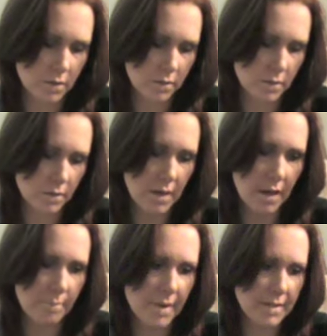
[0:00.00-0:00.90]
so
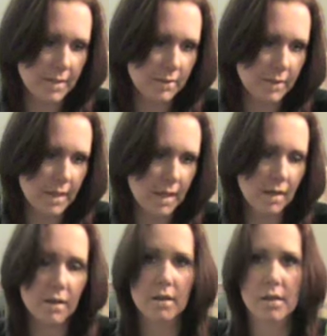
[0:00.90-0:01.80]
yeah,
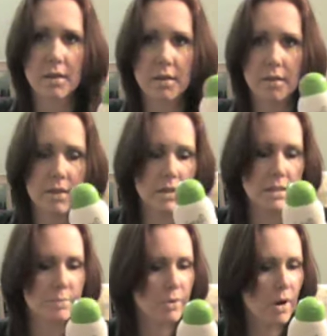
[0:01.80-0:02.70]
basically,
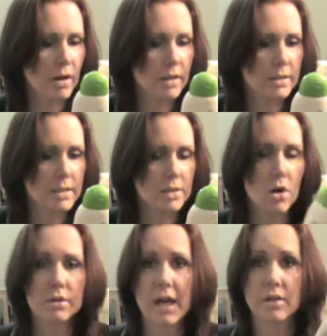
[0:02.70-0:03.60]
this product is
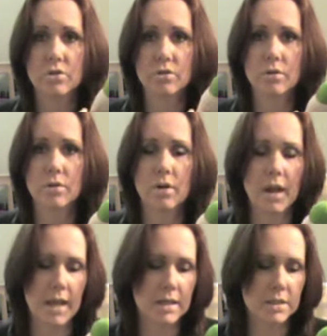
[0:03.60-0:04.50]
all natural
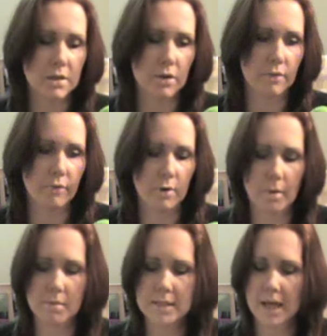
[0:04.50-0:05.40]
and it's good for your
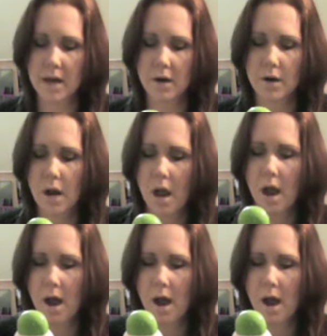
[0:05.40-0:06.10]
baby's hair.